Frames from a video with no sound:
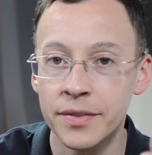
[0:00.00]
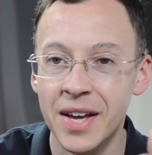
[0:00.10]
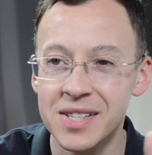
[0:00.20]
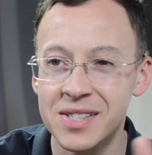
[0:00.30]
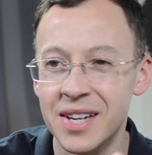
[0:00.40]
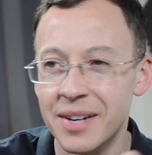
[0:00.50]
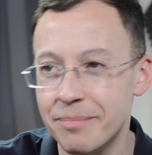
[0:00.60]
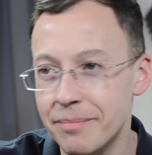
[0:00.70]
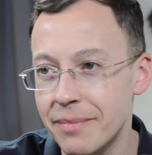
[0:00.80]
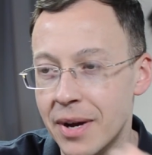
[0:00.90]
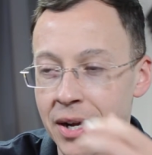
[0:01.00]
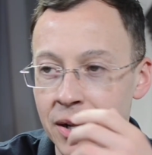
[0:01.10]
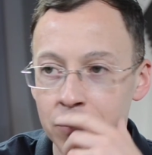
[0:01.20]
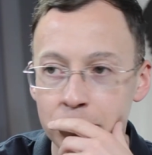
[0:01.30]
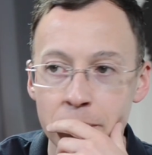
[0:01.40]
That's it.
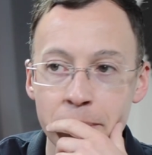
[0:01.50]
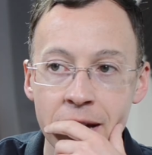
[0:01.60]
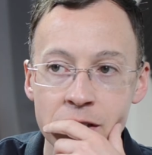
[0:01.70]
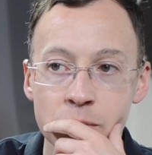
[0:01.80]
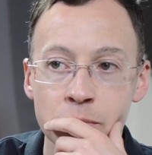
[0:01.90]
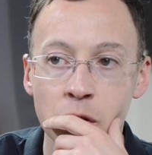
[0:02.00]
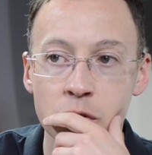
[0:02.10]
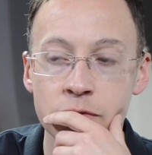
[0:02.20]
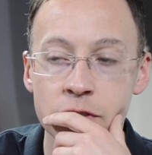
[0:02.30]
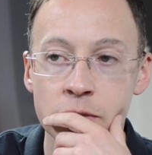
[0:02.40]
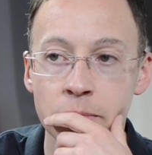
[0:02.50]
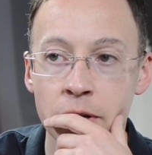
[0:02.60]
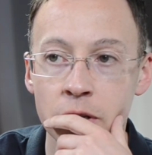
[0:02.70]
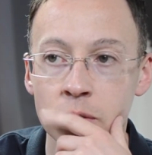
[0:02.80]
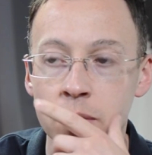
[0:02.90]
I'll prepare some notes for
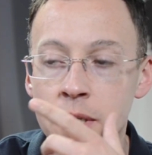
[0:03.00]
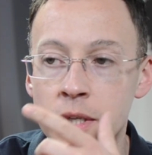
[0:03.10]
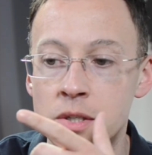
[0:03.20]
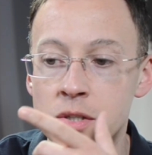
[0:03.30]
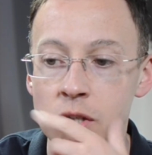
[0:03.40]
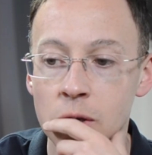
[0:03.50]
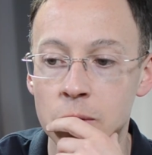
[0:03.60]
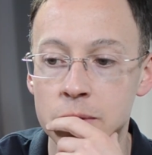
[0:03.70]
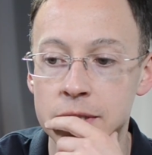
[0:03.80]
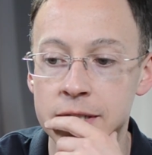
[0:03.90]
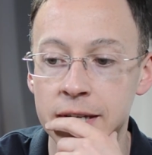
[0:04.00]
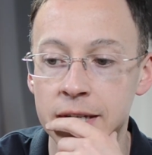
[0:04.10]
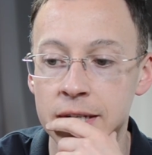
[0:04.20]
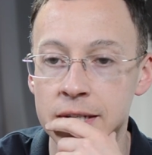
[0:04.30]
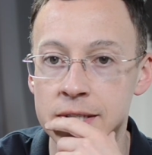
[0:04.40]
tomorrow. So
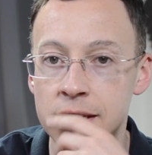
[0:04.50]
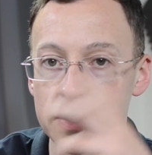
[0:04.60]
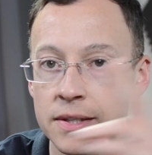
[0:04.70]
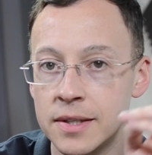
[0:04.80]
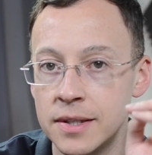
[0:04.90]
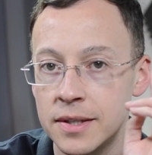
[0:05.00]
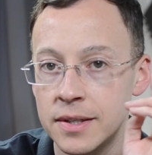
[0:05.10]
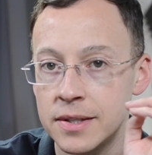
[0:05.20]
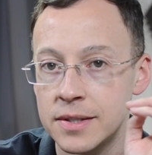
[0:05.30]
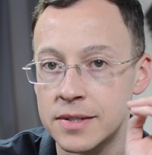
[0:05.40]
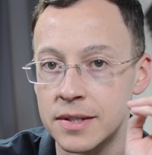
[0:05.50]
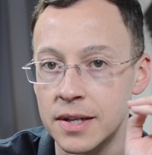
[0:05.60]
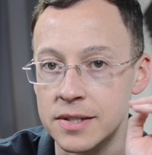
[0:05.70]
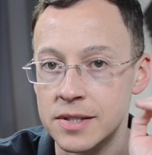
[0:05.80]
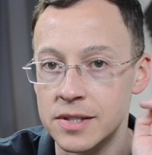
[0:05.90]
take it easy.
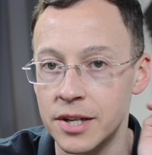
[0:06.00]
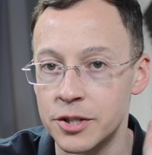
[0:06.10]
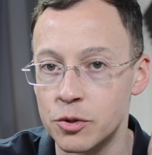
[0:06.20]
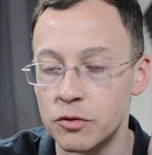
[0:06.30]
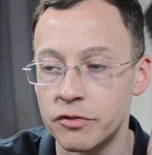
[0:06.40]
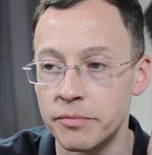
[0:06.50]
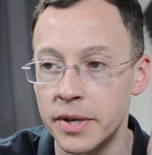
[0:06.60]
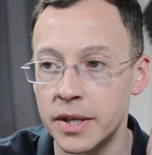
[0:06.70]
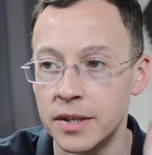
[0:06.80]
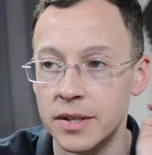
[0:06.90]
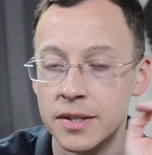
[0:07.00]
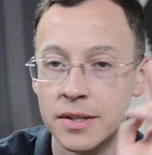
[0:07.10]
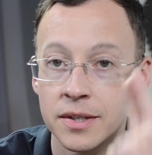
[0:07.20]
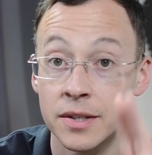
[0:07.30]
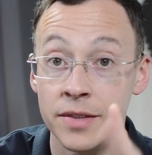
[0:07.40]
Siesta schedule for me.
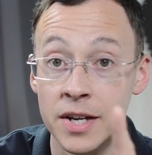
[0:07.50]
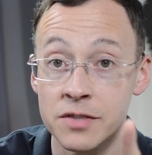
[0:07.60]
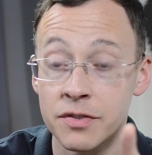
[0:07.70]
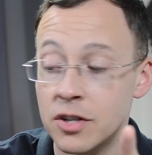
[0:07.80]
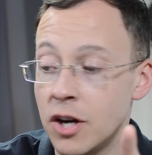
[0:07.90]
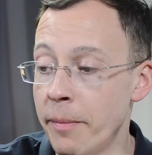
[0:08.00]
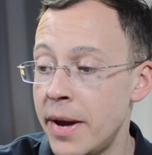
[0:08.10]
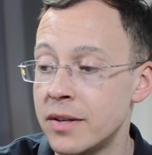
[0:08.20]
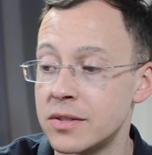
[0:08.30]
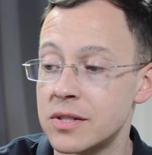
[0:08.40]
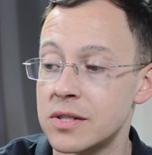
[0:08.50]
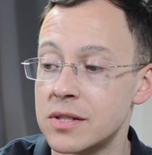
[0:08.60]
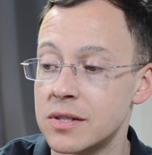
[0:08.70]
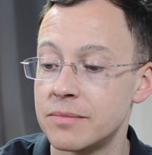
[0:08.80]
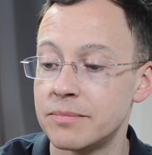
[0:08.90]
Thanks for the
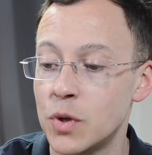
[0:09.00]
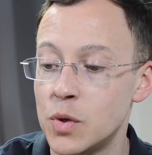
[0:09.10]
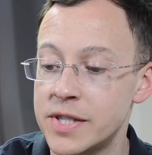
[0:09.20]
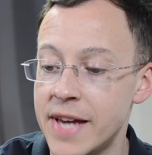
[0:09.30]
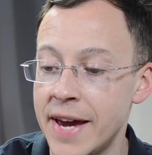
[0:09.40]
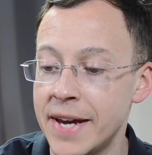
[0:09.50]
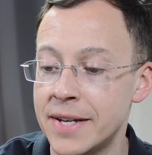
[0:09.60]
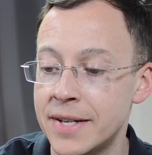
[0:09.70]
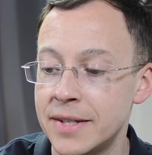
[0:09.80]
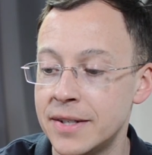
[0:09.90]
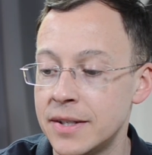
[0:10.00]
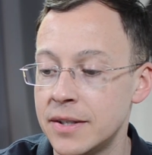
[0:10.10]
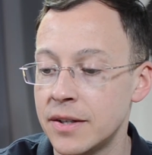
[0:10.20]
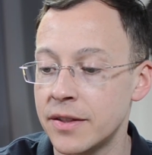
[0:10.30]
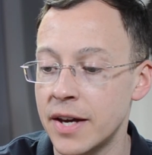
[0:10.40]
comments. Hussein,
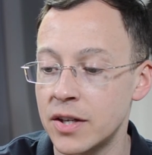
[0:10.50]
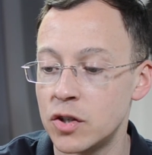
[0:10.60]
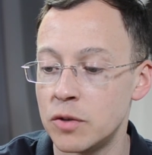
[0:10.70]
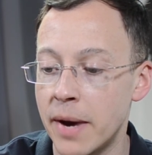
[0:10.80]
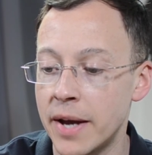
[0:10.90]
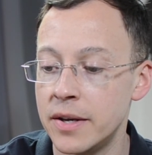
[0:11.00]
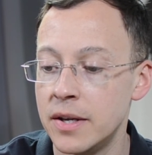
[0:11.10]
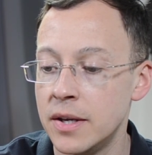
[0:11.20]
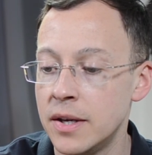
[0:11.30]
thank you, man.